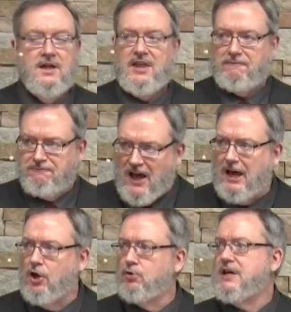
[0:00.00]
that
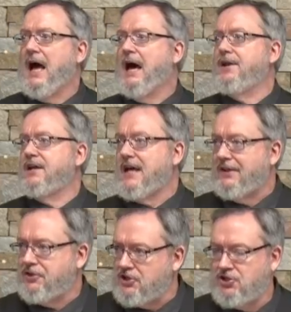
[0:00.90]
followed God and
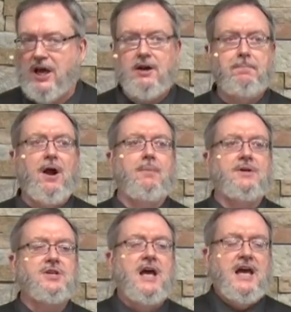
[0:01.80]
got the son of
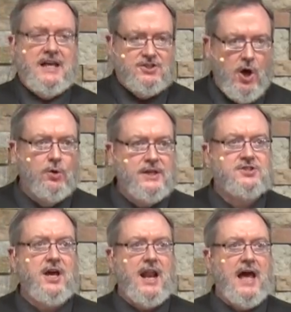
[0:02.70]
promise, his only
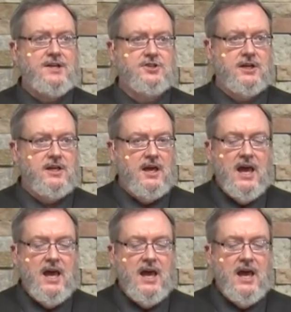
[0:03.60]
son Isaac.